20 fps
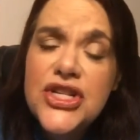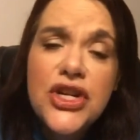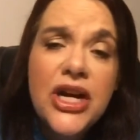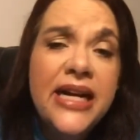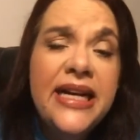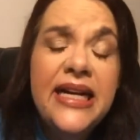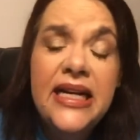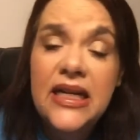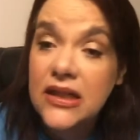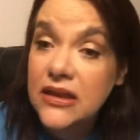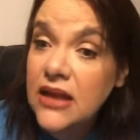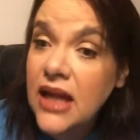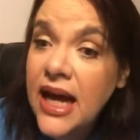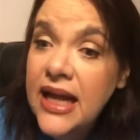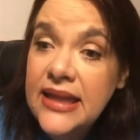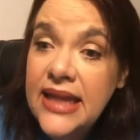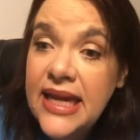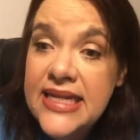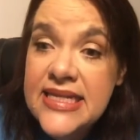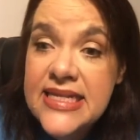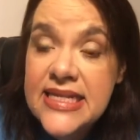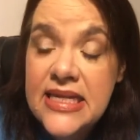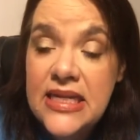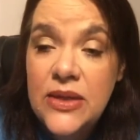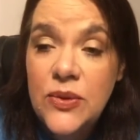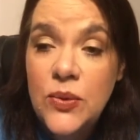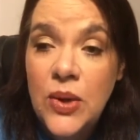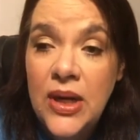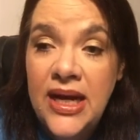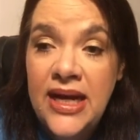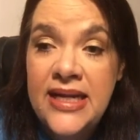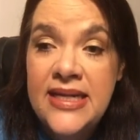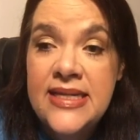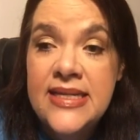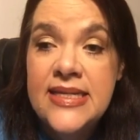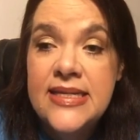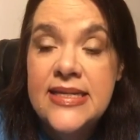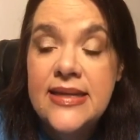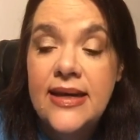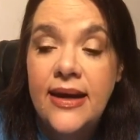it's draining a lot less than it
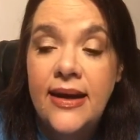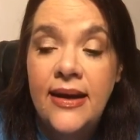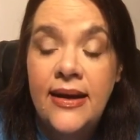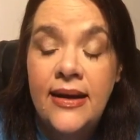was.